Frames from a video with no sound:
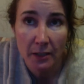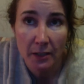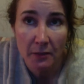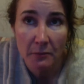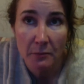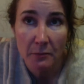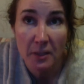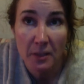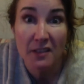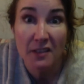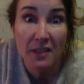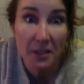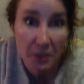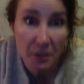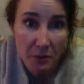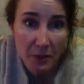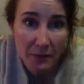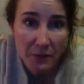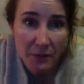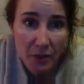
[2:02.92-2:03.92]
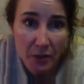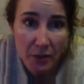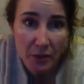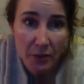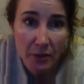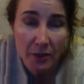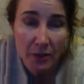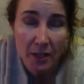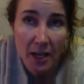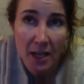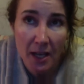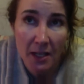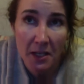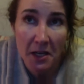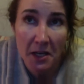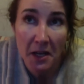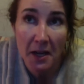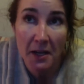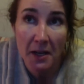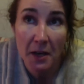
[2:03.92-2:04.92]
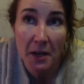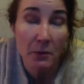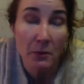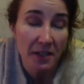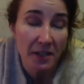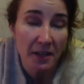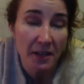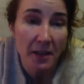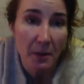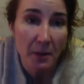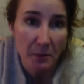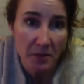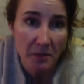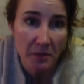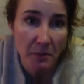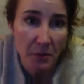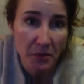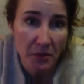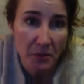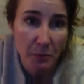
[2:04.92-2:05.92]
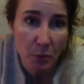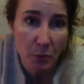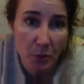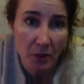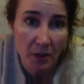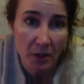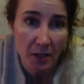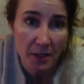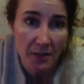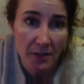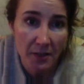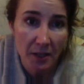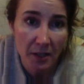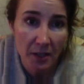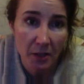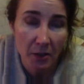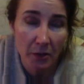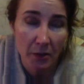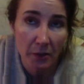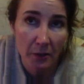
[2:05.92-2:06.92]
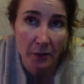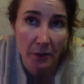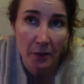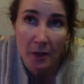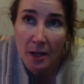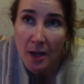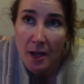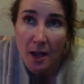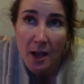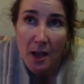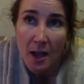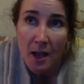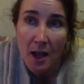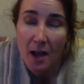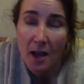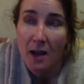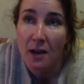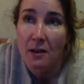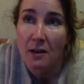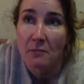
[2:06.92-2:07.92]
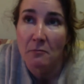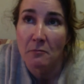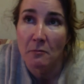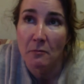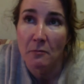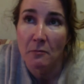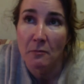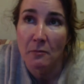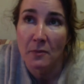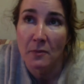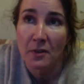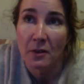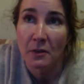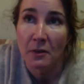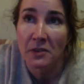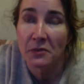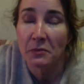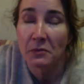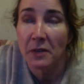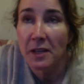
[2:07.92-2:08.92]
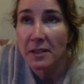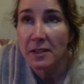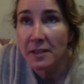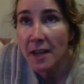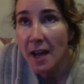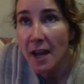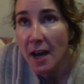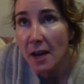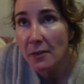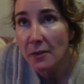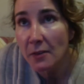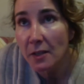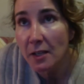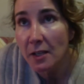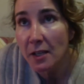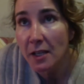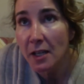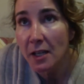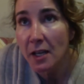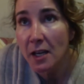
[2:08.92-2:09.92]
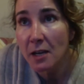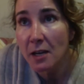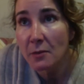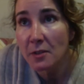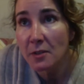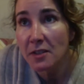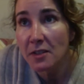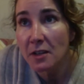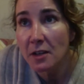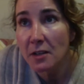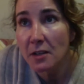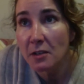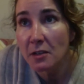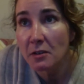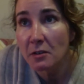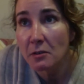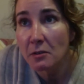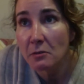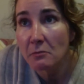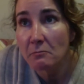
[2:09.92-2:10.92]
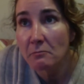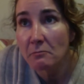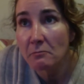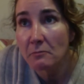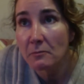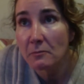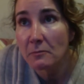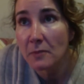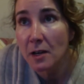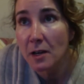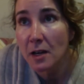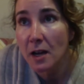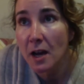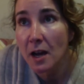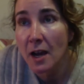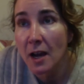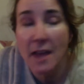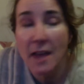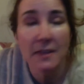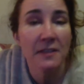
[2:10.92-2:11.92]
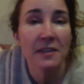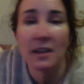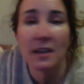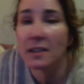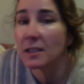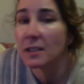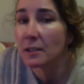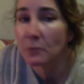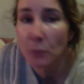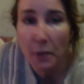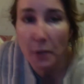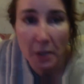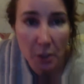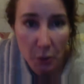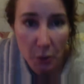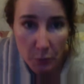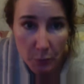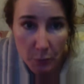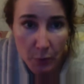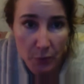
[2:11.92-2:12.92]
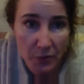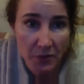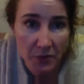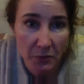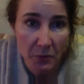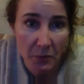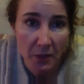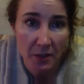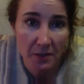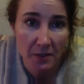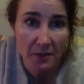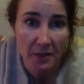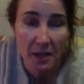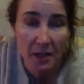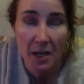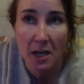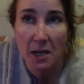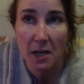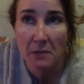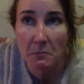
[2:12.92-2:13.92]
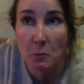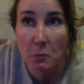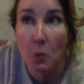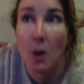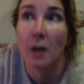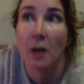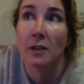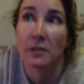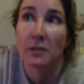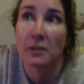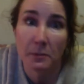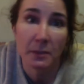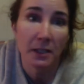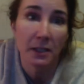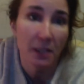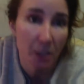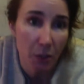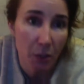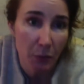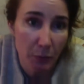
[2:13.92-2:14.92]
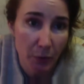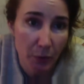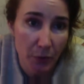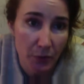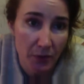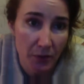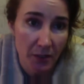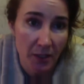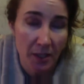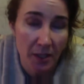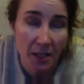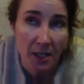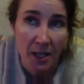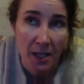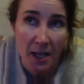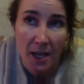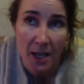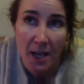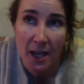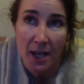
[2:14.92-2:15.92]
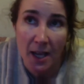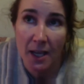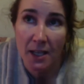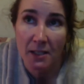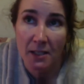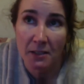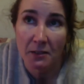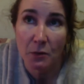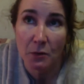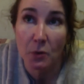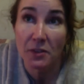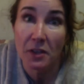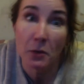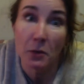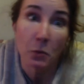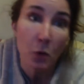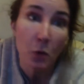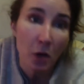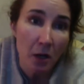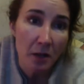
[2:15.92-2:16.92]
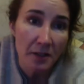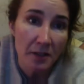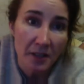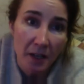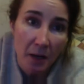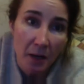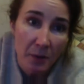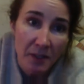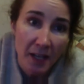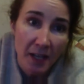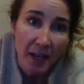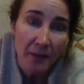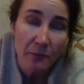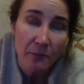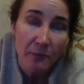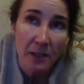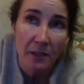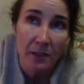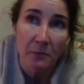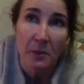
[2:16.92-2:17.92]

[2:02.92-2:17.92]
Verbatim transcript: because I do love to learn, and I, I would say that was the most important lesson I learned. Um, you know, I was raised Catholic, and I always thought, you know, I had this idea of what a good person was, and I wanted to be a good person, and of course I was, and always have been.